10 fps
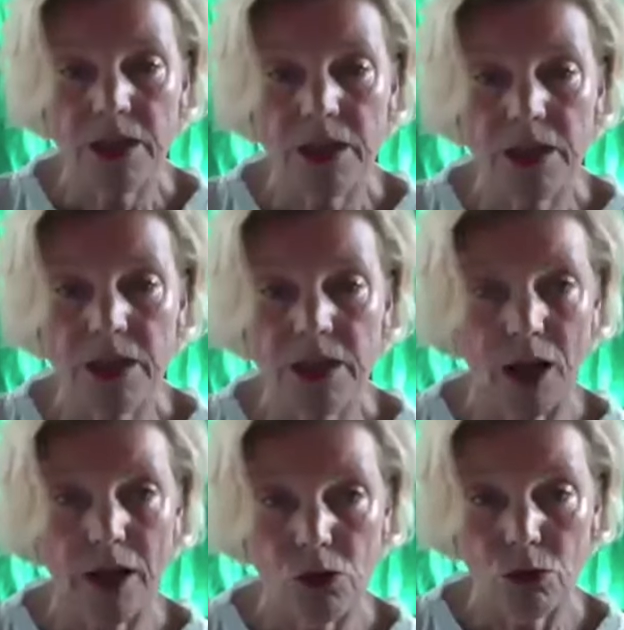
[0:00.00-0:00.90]
what I
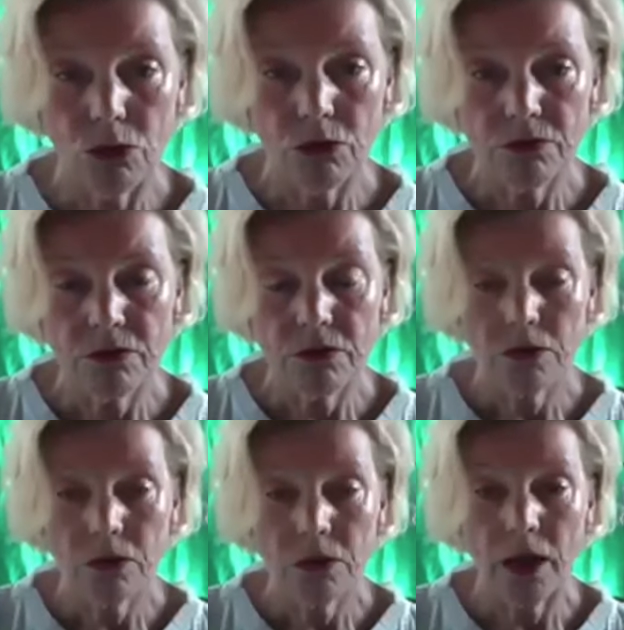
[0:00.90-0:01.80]
do,
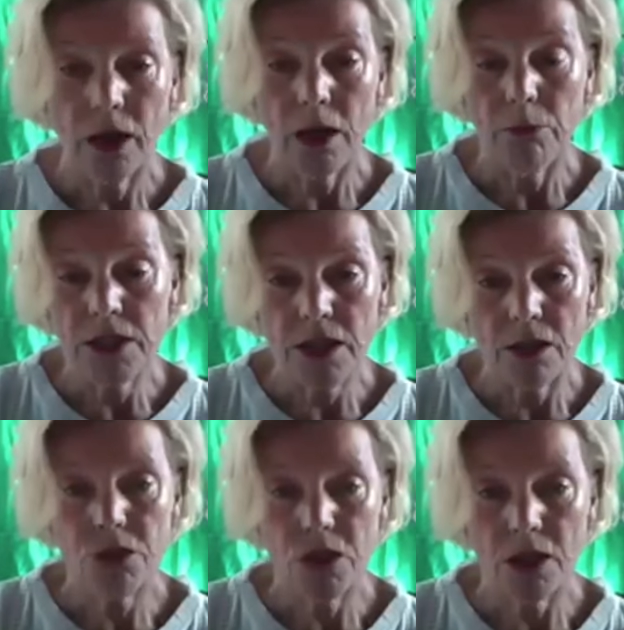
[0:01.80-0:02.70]
I keep
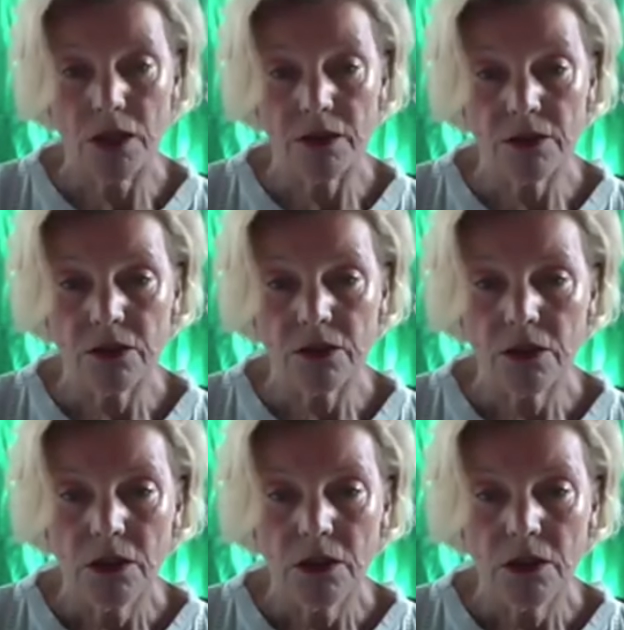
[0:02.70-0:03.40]
myself silent.